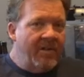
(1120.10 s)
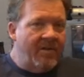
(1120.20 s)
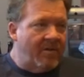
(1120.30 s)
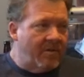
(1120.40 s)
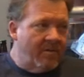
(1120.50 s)

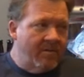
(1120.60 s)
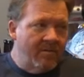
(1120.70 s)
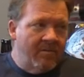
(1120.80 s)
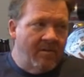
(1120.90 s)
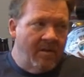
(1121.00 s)
Trickster
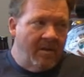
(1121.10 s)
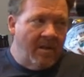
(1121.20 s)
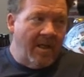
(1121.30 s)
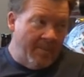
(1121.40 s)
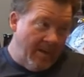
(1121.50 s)

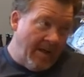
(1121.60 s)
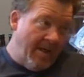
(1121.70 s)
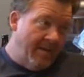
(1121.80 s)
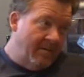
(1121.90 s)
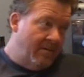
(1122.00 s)

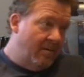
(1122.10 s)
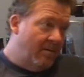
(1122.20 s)
IPA,